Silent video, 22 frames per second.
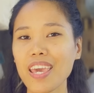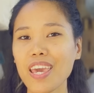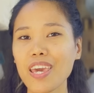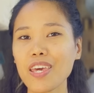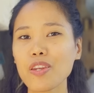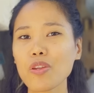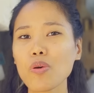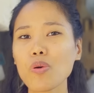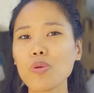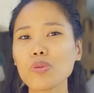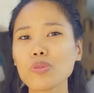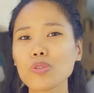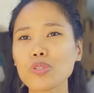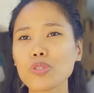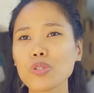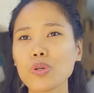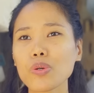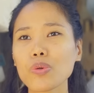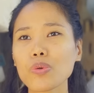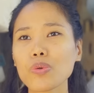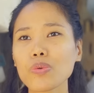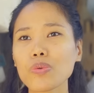And
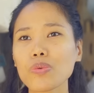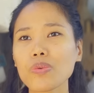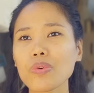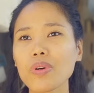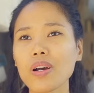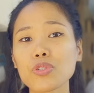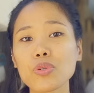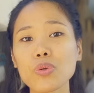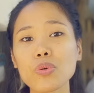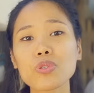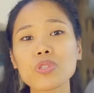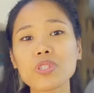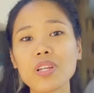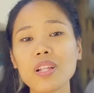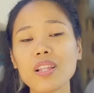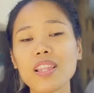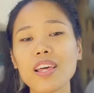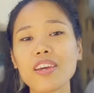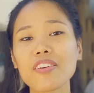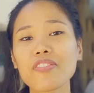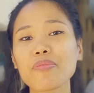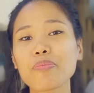also, social
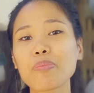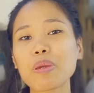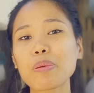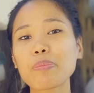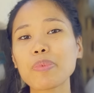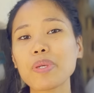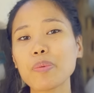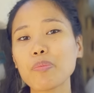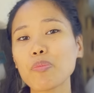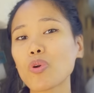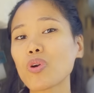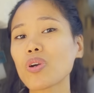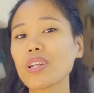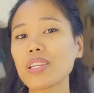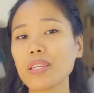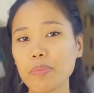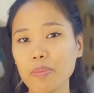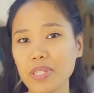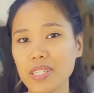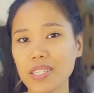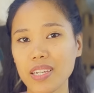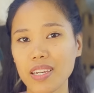life may be more
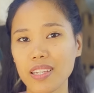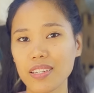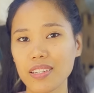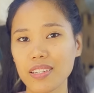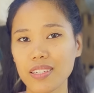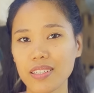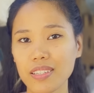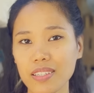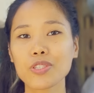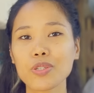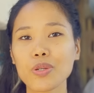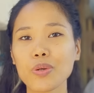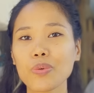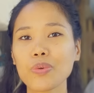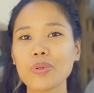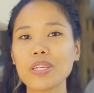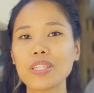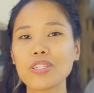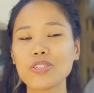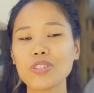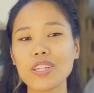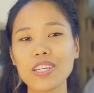limited. So
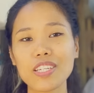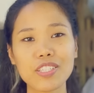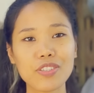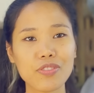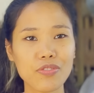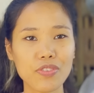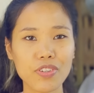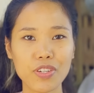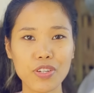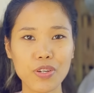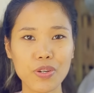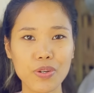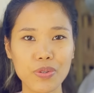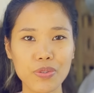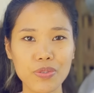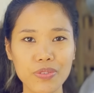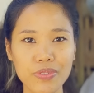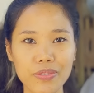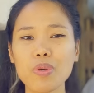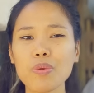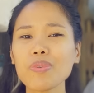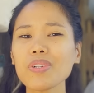in today's
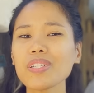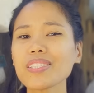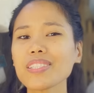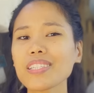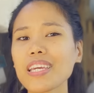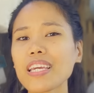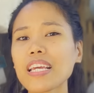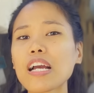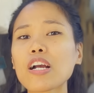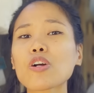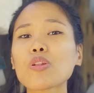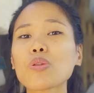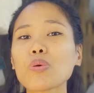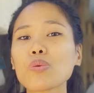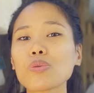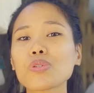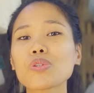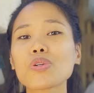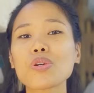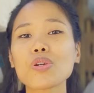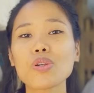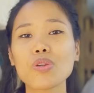video, we will take a
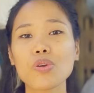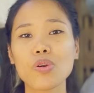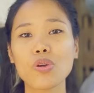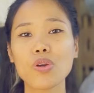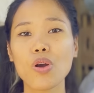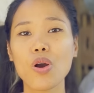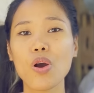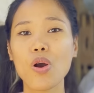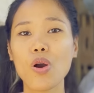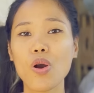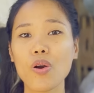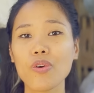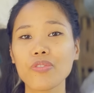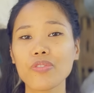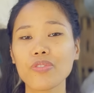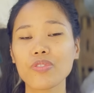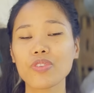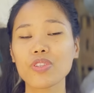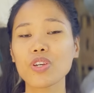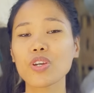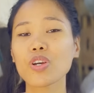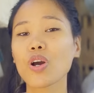closer look at
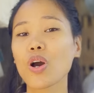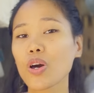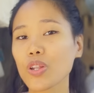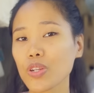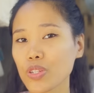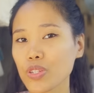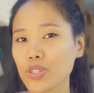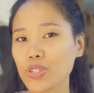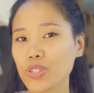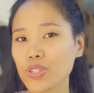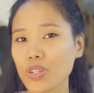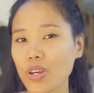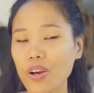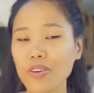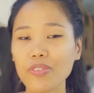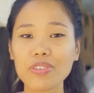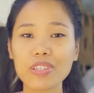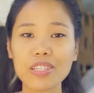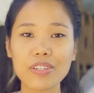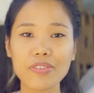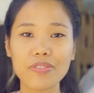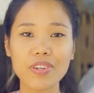the cons
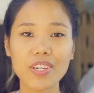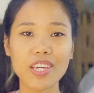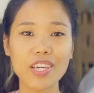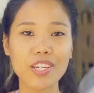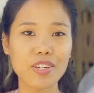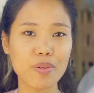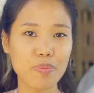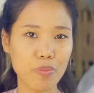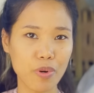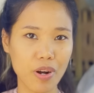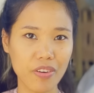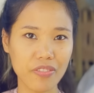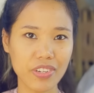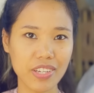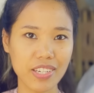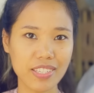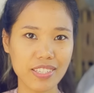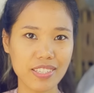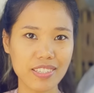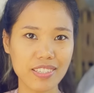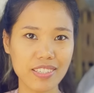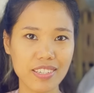of living in the
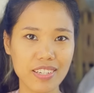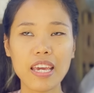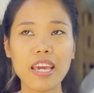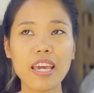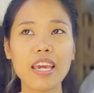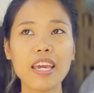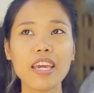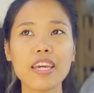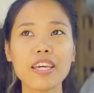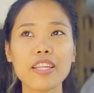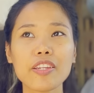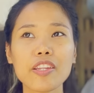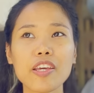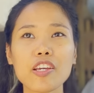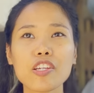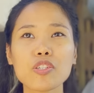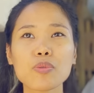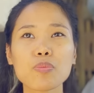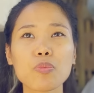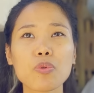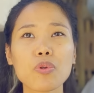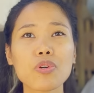province and
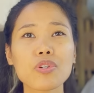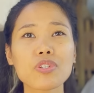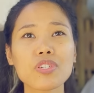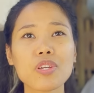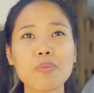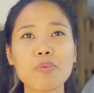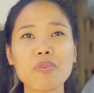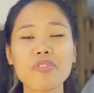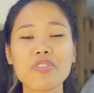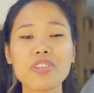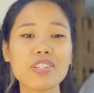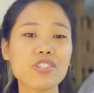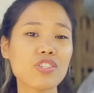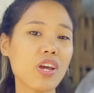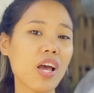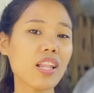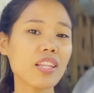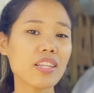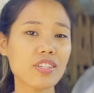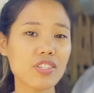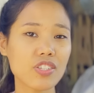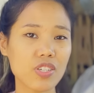explore some of the
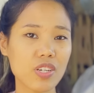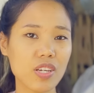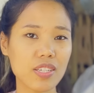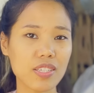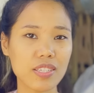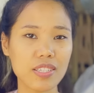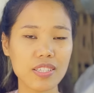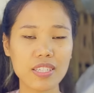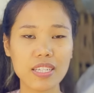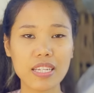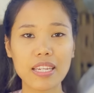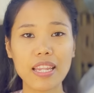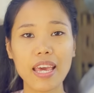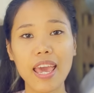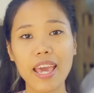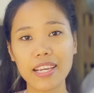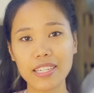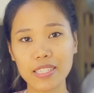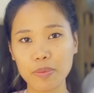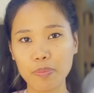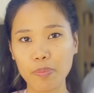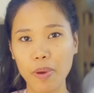challenges that
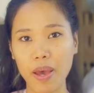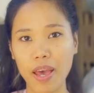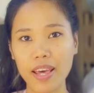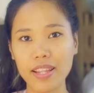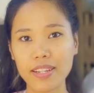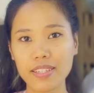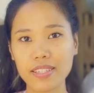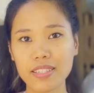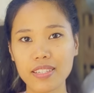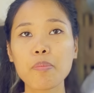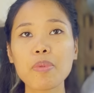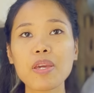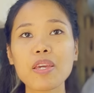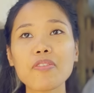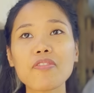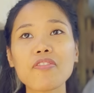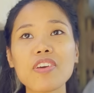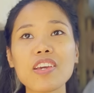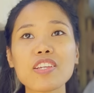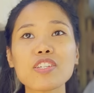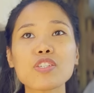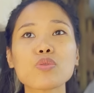expats may
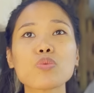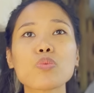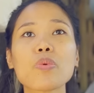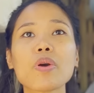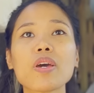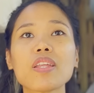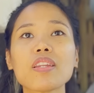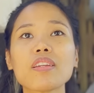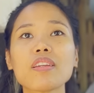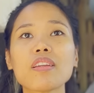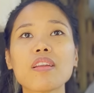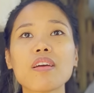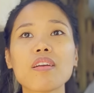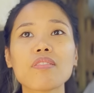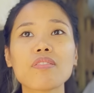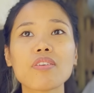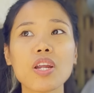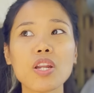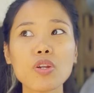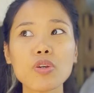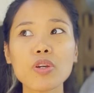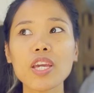face when
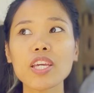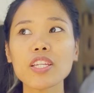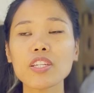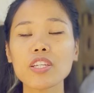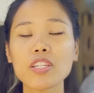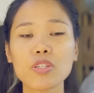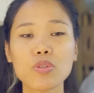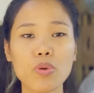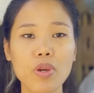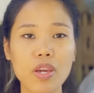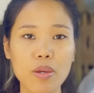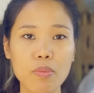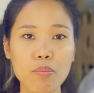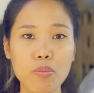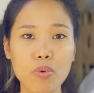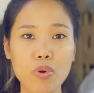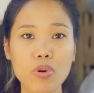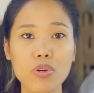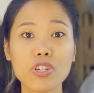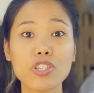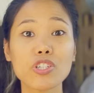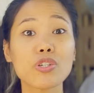relocating to a
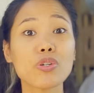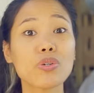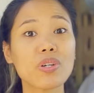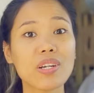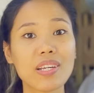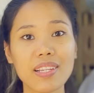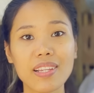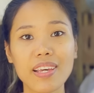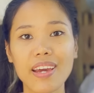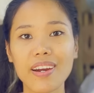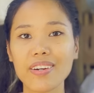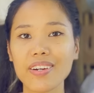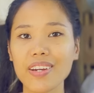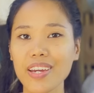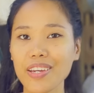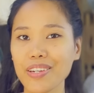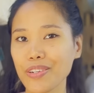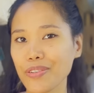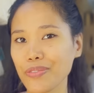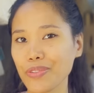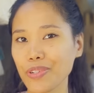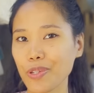more rural area
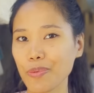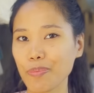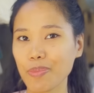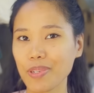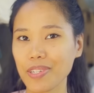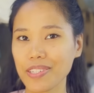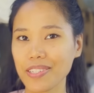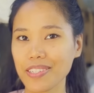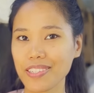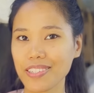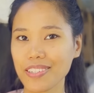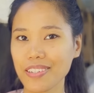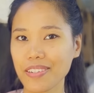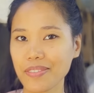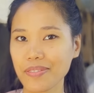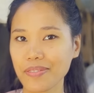in the Philippines.